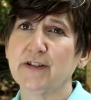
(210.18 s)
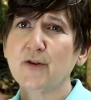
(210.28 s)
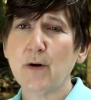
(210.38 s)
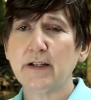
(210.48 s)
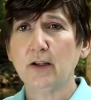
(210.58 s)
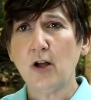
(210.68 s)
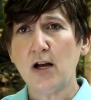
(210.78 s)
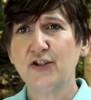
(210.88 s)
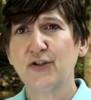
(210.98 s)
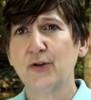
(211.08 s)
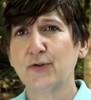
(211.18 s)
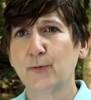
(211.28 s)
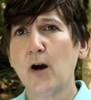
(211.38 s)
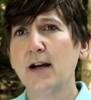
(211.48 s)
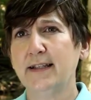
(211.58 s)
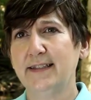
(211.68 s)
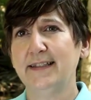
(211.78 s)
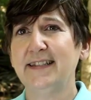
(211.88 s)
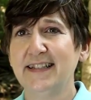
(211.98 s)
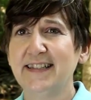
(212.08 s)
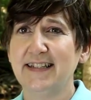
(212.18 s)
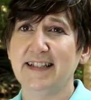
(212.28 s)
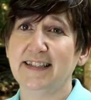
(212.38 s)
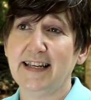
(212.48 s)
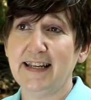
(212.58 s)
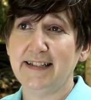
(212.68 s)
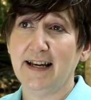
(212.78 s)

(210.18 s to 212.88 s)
is going to launch those rockets a distance. And